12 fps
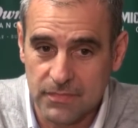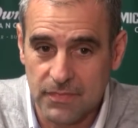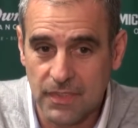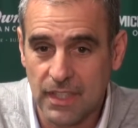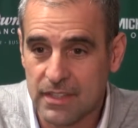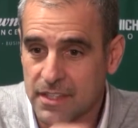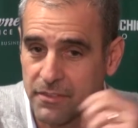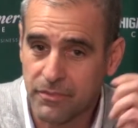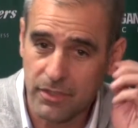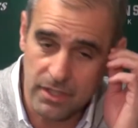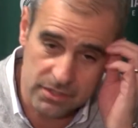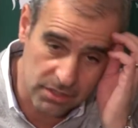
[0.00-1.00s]
Yeah,
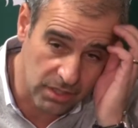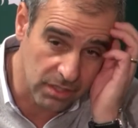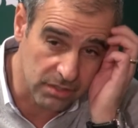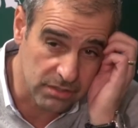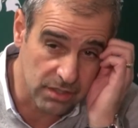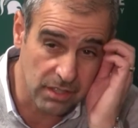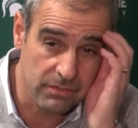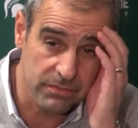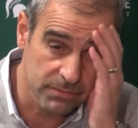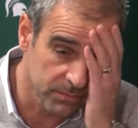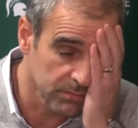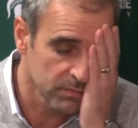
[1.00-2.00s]
differentiate yourself.
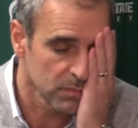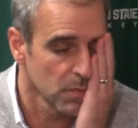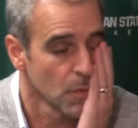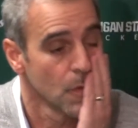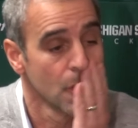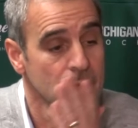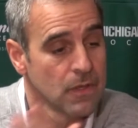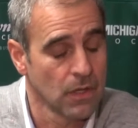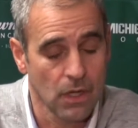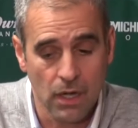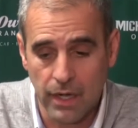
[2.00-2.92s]
All